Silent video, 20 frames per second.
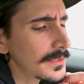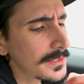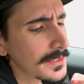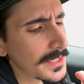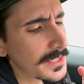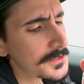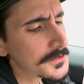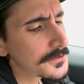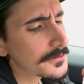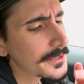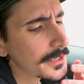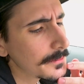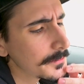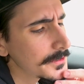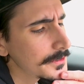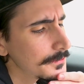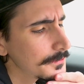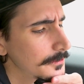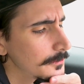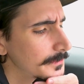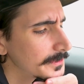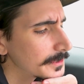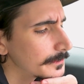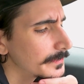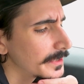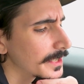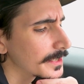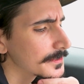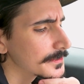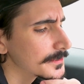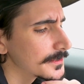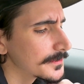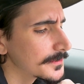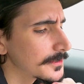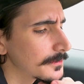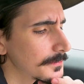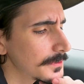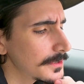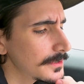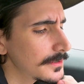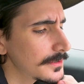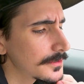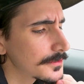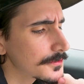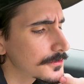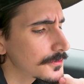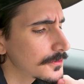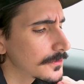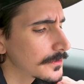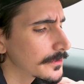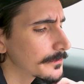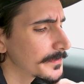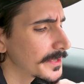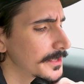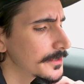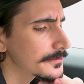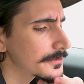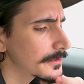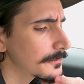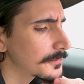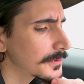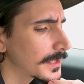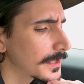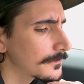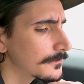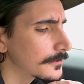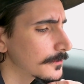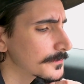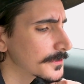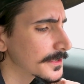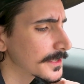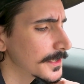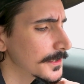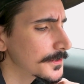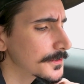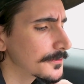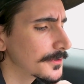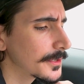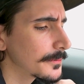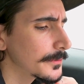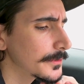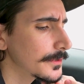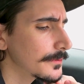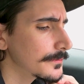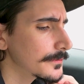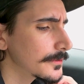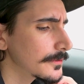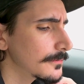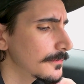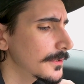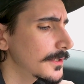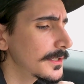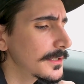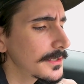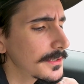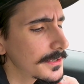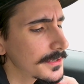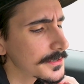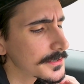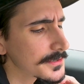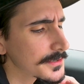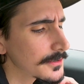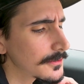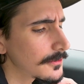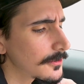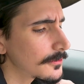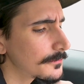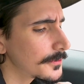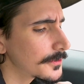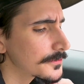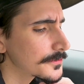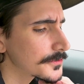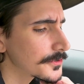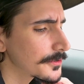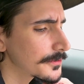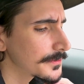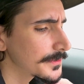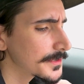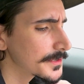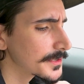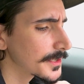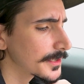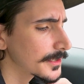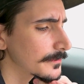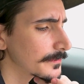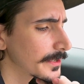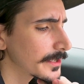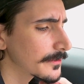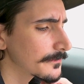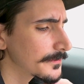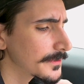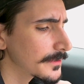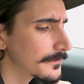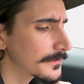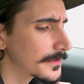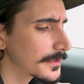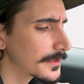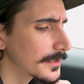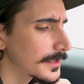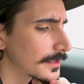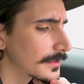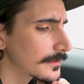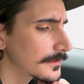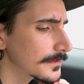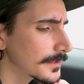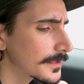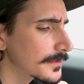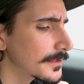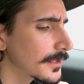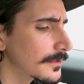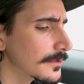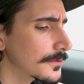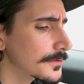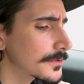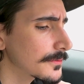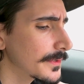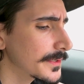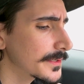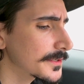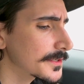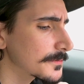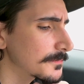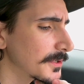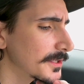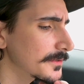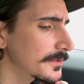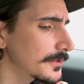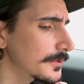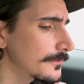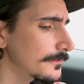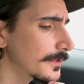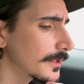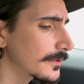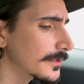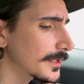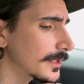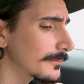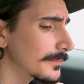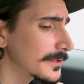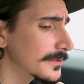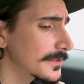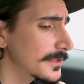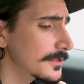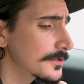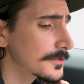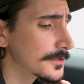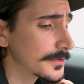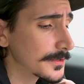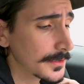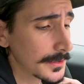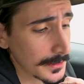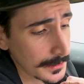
Instagram and YouTube in the backseat. To be sure, mainstream platforms like Instagram and YouTube still almost certainly stand to benefit if TikTok goes away, despite the newfound competition.